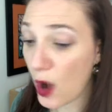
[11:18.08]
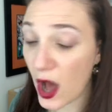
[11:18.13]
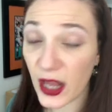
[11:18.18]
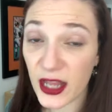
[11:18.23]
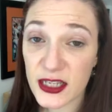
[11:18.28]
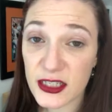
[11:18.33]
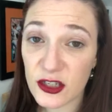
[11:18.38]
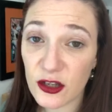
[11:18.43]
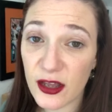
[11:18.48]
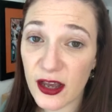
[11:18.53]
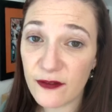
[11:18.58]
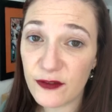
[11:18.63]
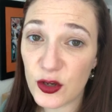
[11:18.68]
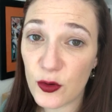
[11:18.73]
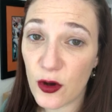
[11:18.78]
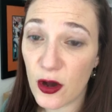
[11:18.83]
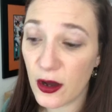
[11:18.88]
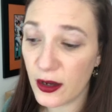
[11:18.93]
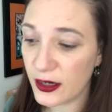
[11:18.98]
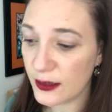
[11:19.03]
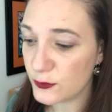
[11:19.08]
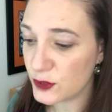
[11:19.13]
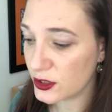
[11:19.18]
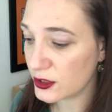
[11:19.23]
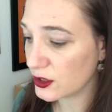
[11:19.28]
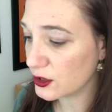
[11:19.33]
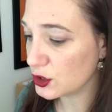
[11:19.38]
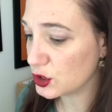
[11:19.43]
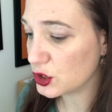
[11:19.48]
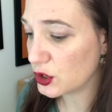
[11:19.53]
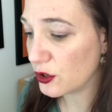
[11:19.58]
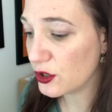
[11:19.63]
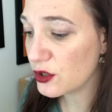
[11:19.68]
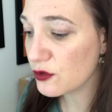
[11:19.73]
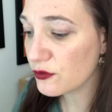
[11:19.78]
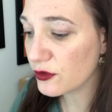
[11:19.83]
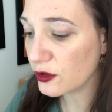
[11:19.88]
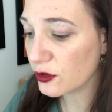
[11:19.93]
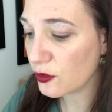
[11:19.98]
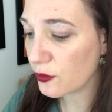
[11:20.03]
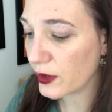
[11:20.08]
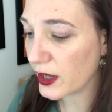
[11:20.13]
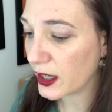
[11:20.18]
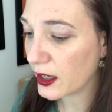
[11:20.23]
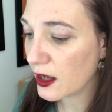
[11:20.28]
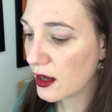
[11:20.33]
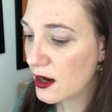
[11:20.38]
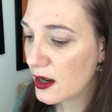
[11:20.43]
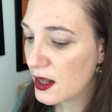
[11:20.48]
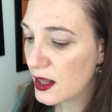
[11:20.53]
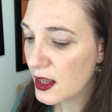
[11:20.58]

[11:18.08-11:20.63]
I still have you on, I'm just going to show you real quick